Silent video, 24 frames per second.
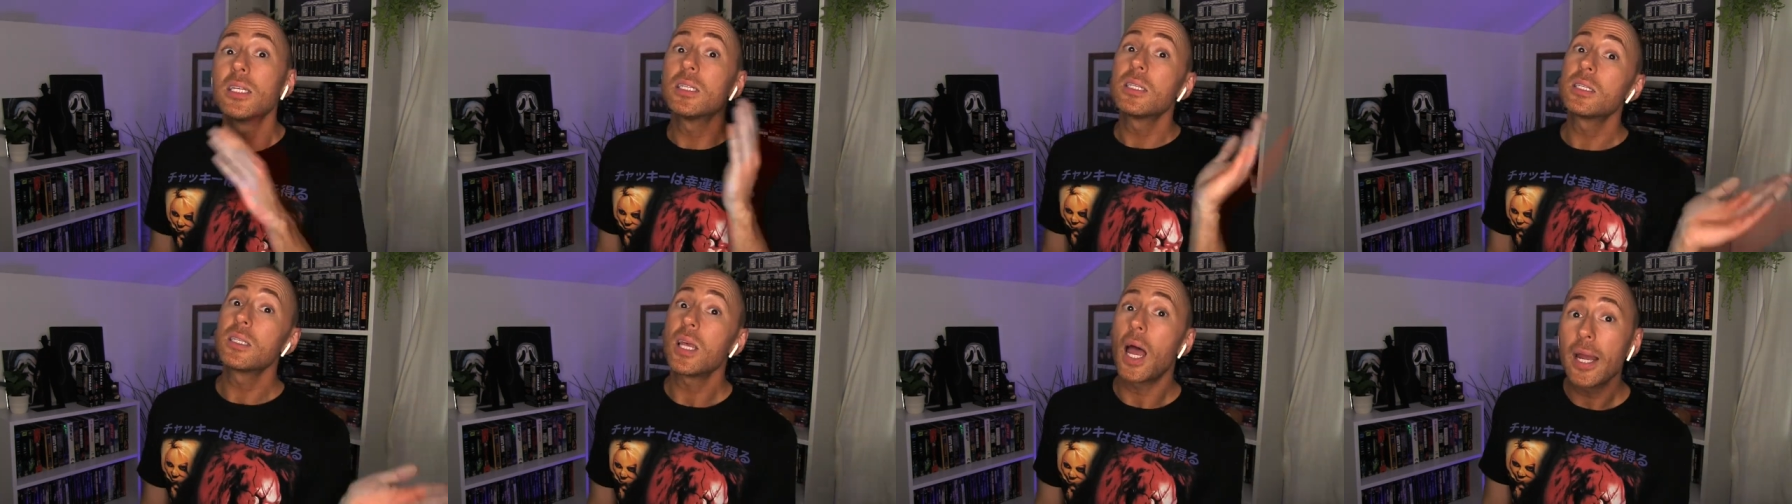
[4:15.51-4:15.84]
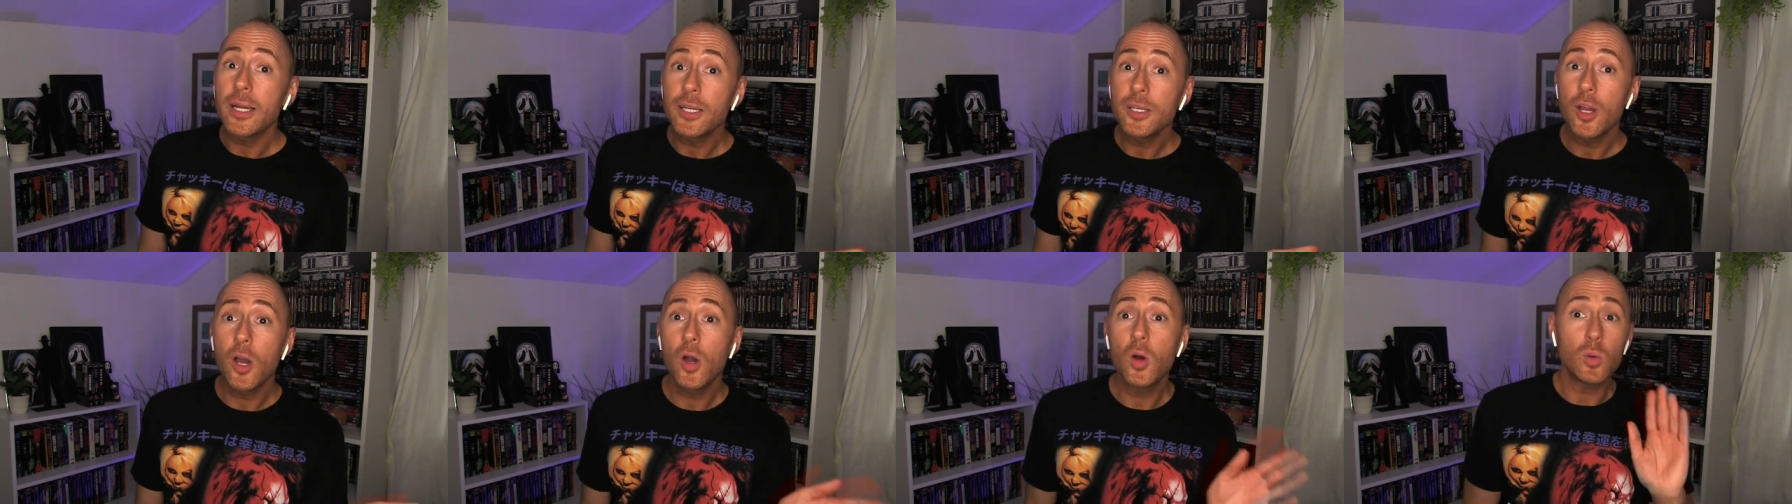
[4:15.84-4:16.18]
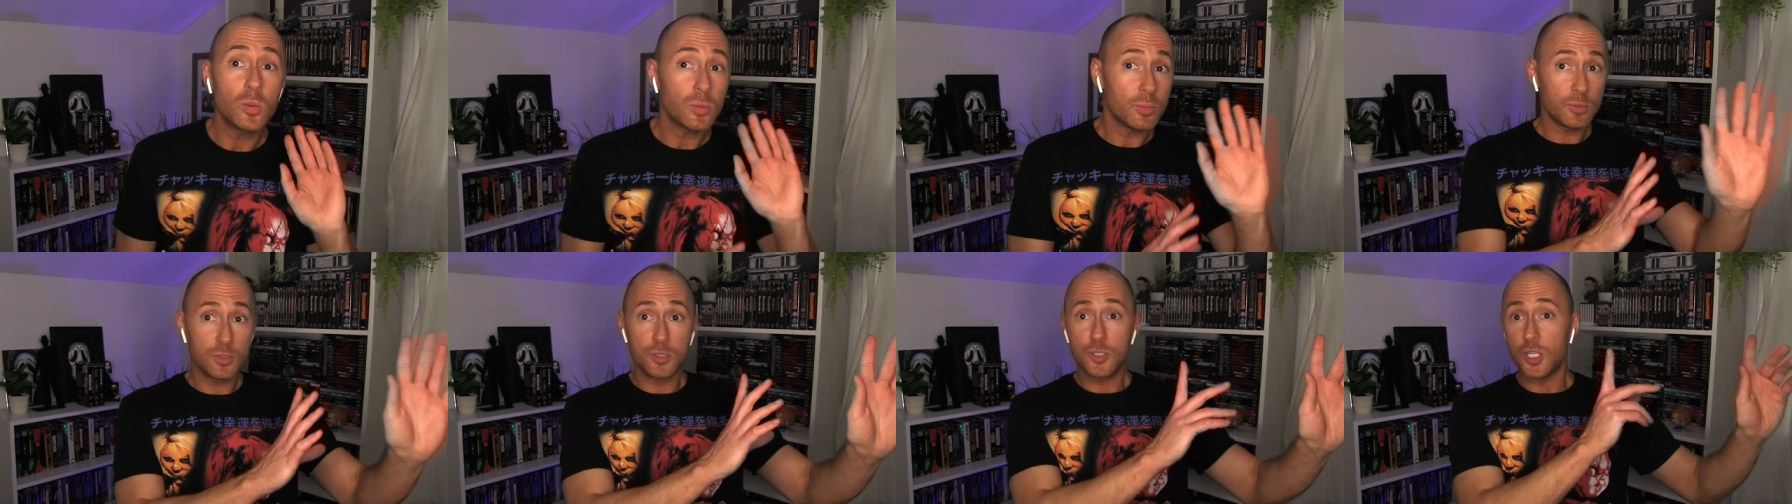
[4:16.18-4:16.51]
Side
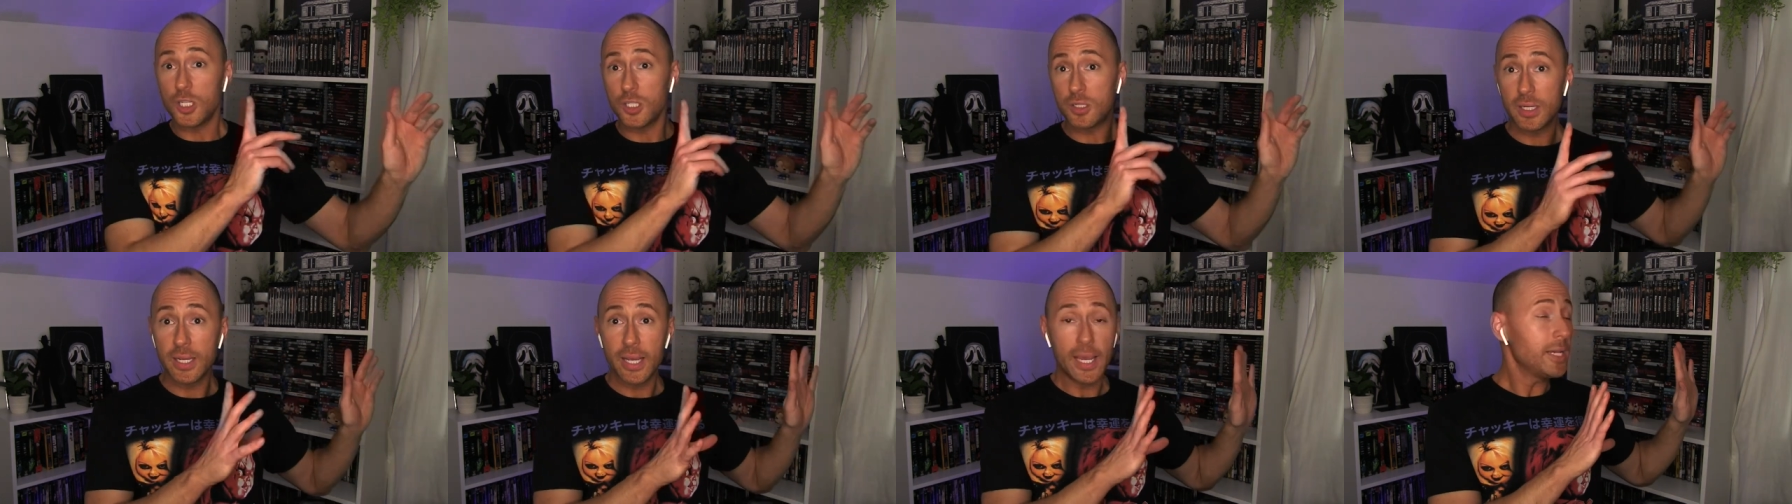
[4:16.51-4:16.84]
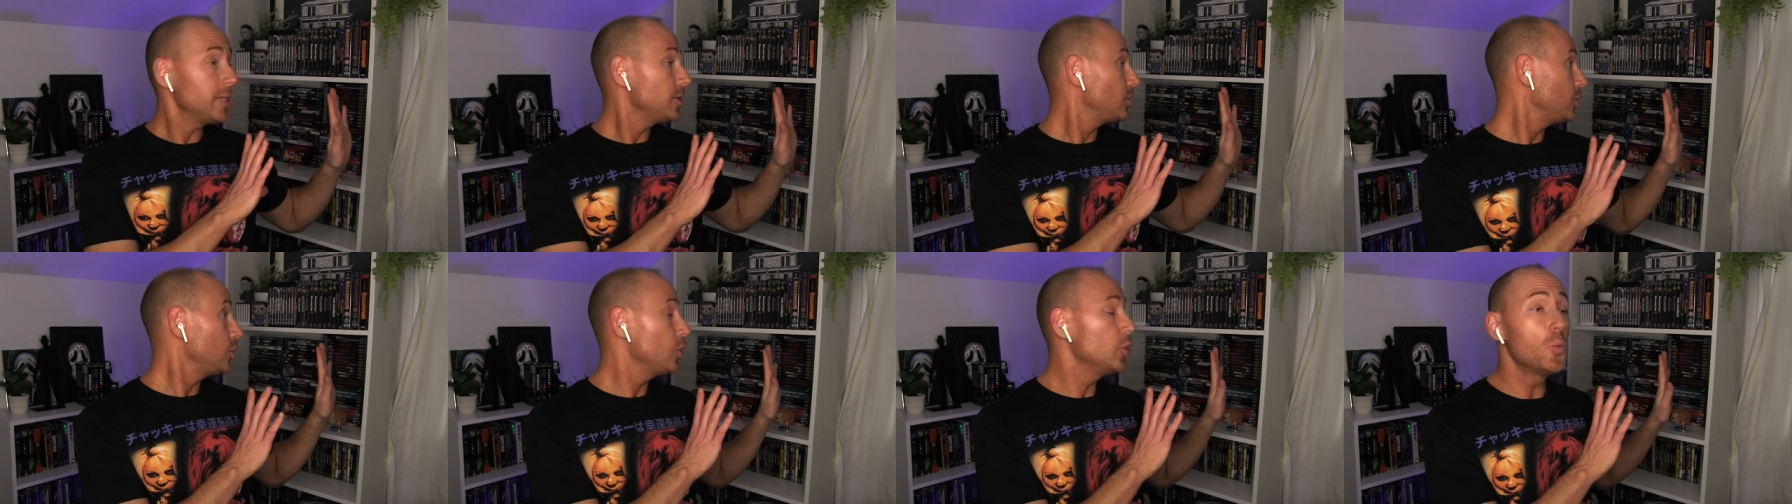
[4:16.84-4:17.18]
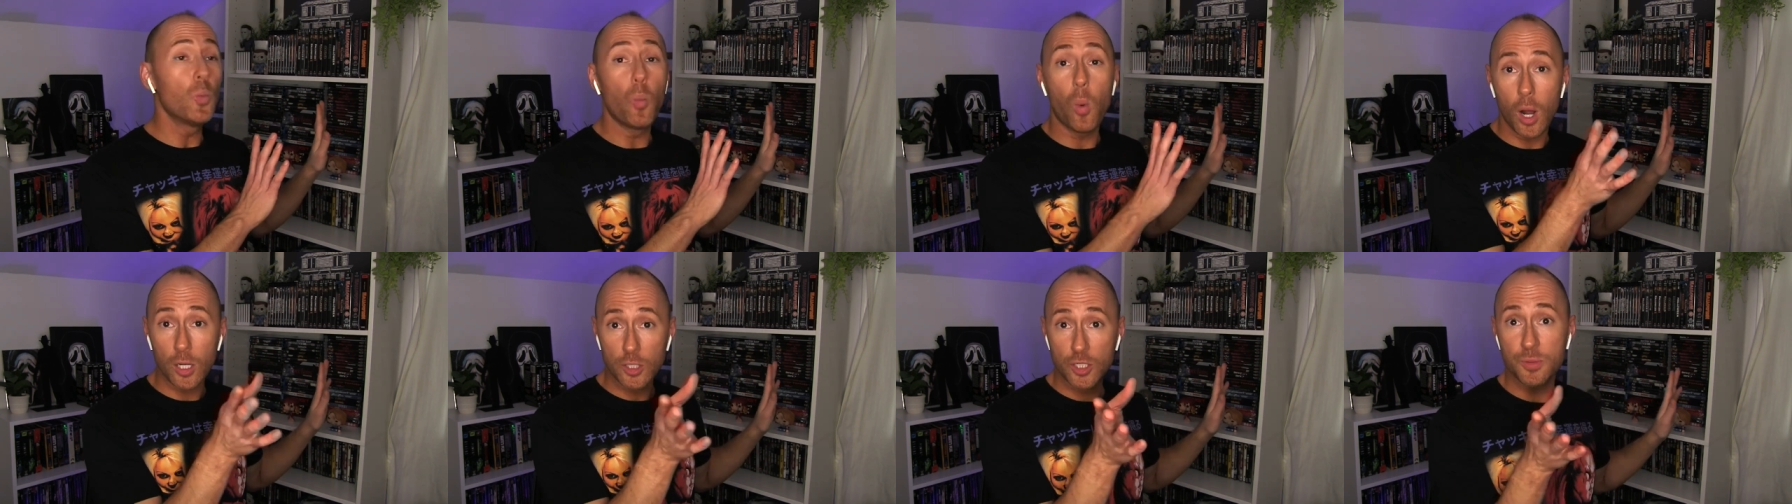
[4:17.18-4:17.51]
note, just in case you
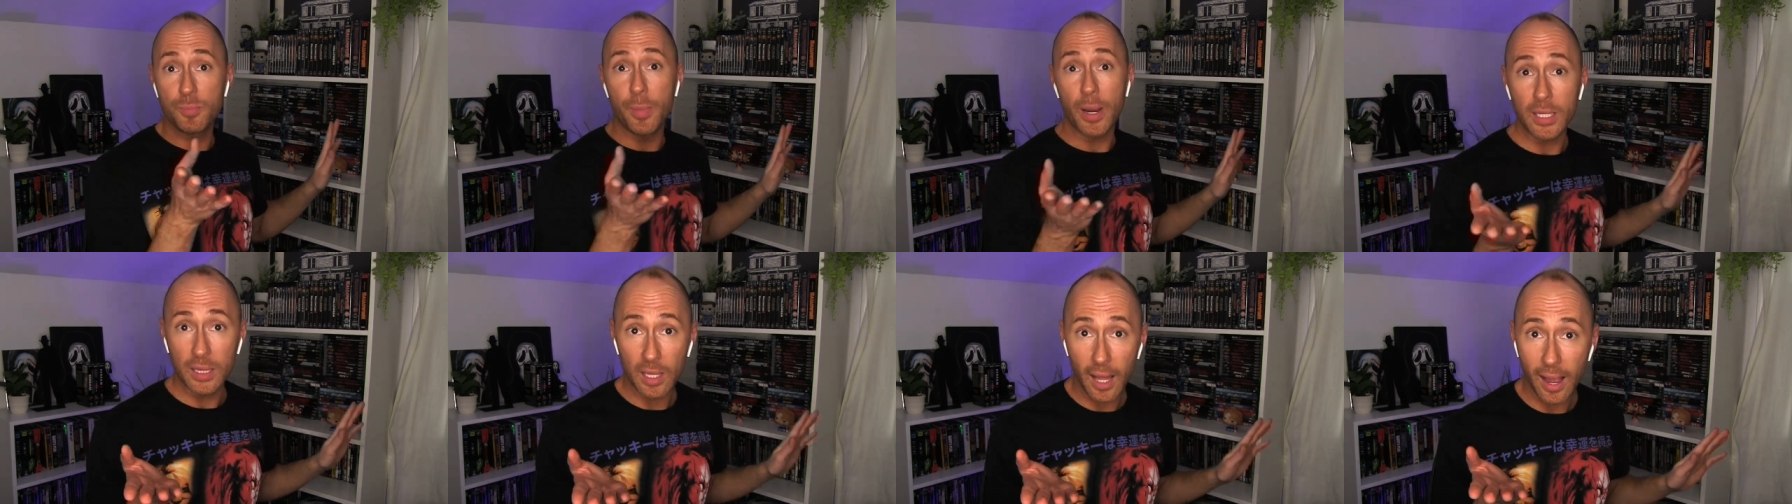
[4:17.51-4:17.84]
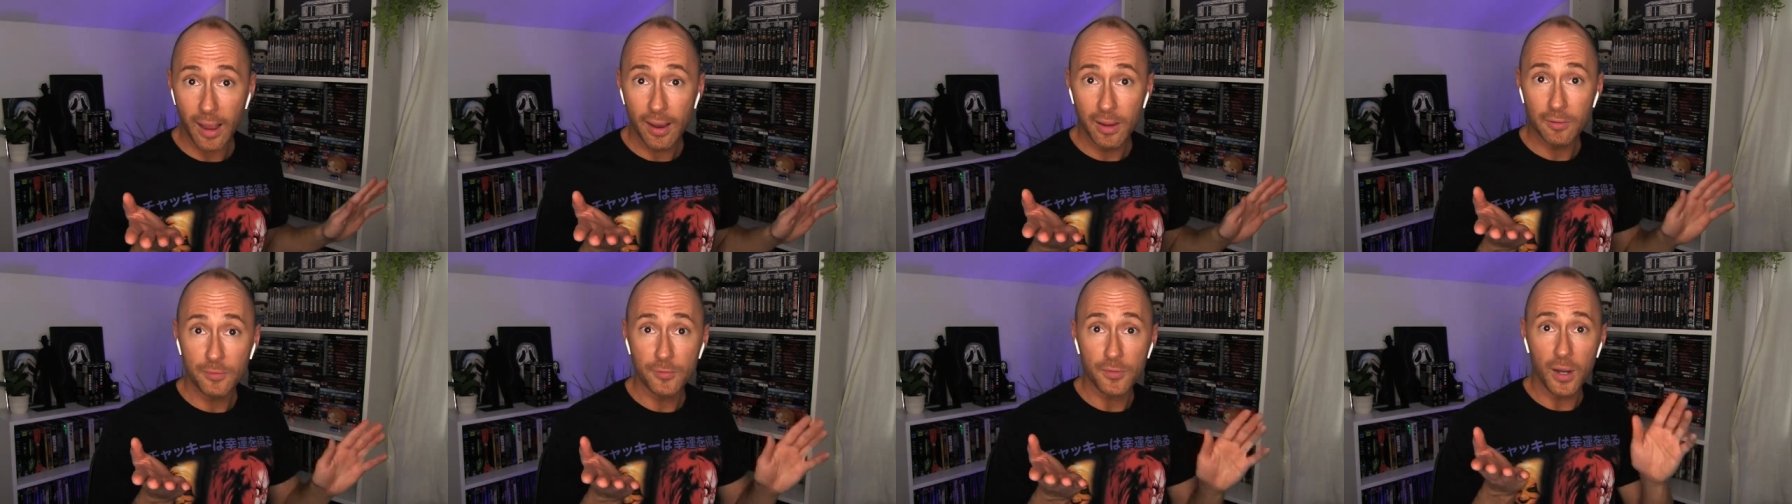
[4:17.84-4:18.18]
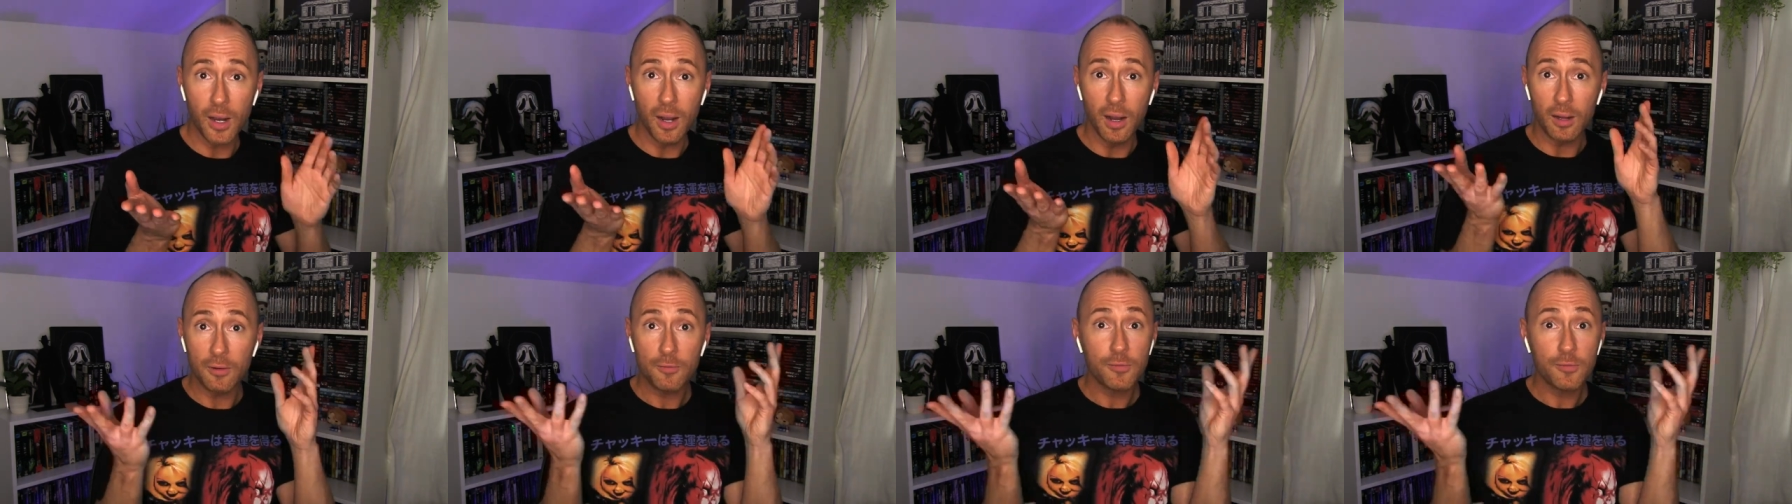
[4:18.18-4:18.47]
watched my live uh,